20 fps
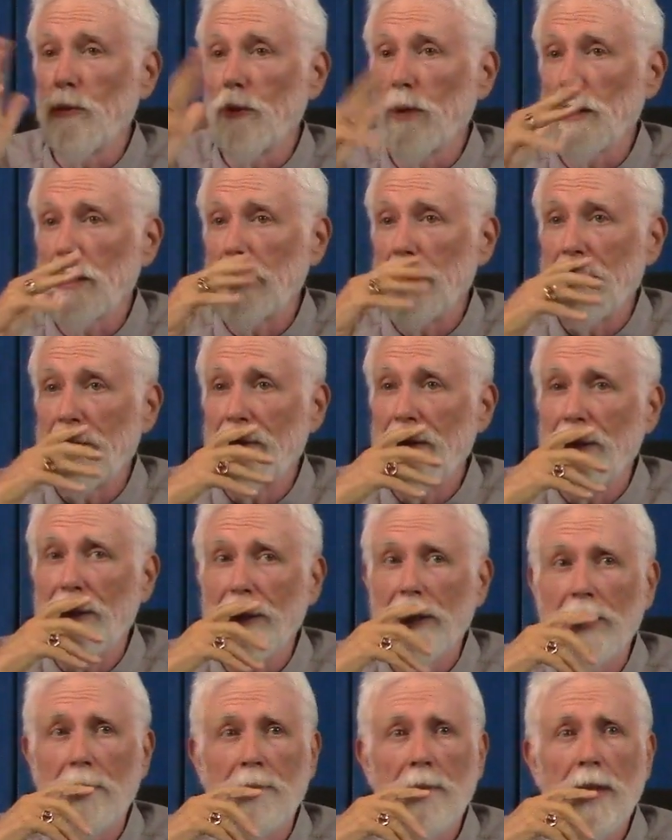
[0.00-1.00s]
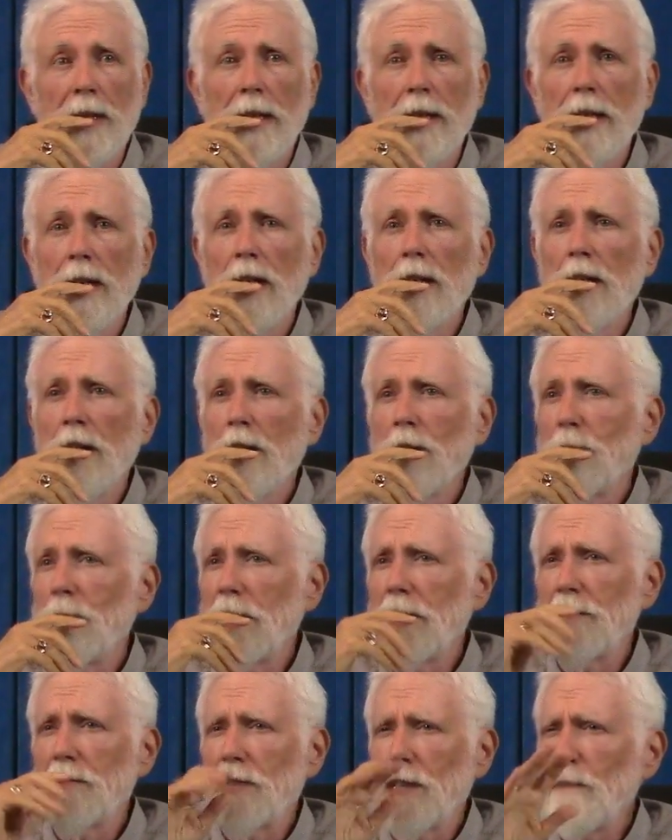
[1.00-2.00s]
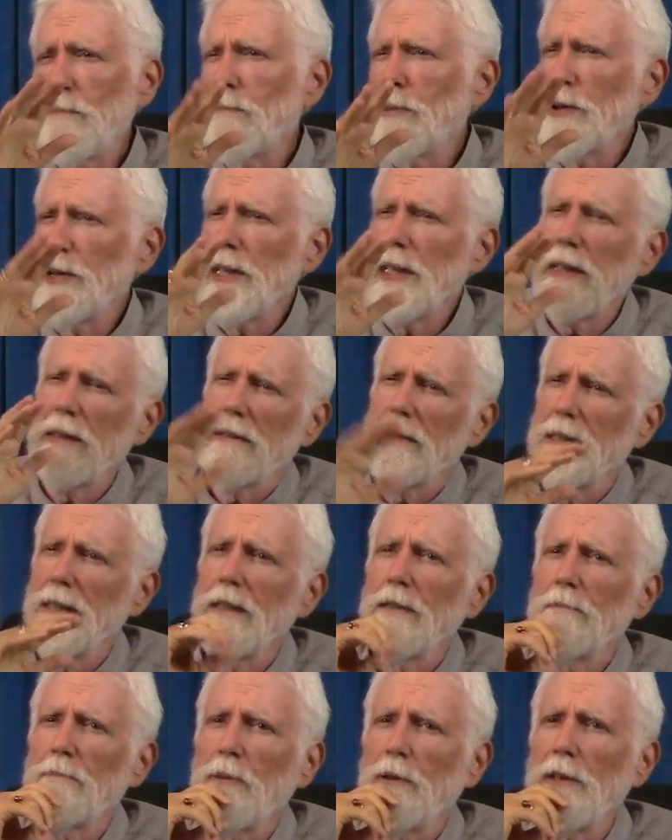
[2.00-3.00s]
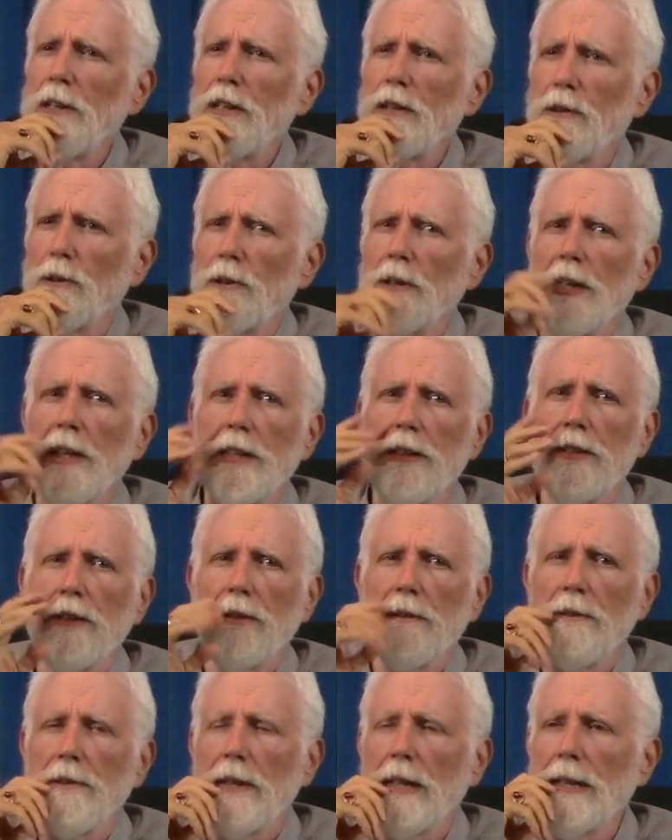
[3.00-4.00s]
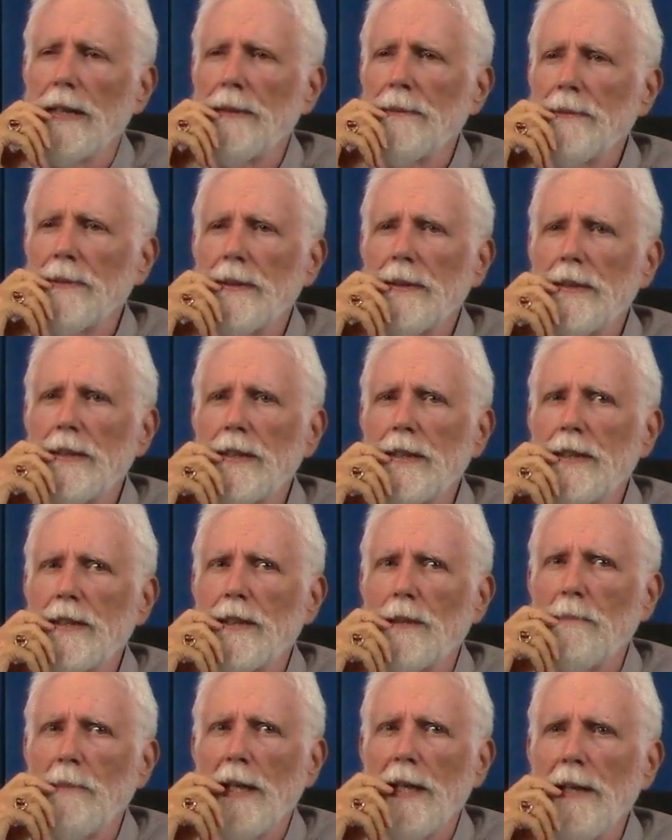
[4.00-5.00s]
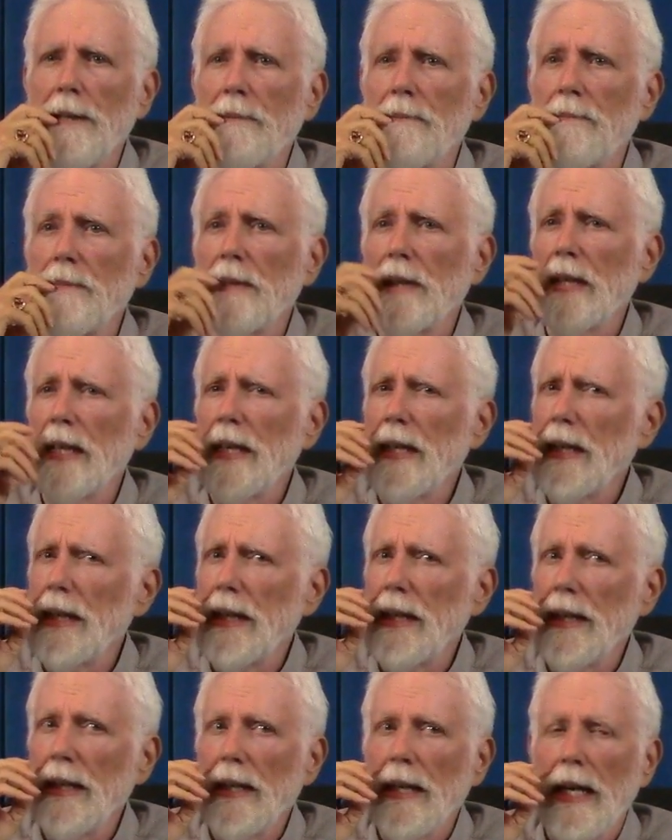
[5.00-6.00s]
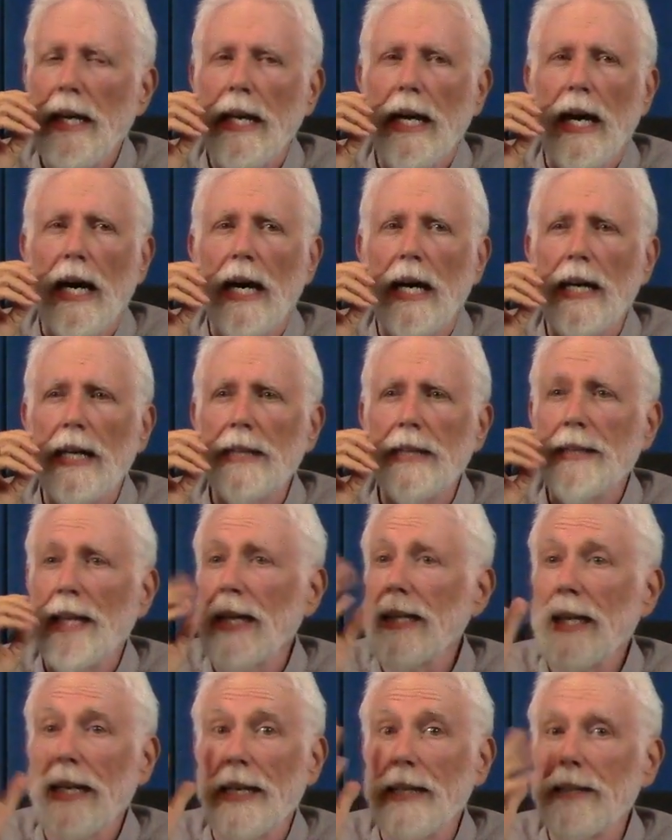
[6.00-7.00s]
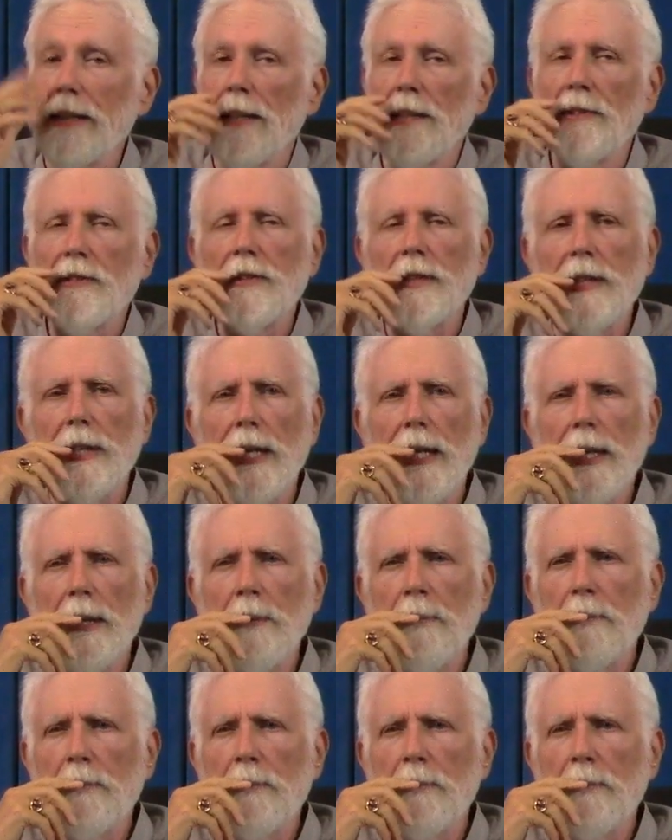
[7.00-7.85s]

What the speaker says: and everything, but it seemed pretty corny to me. Not like it does today.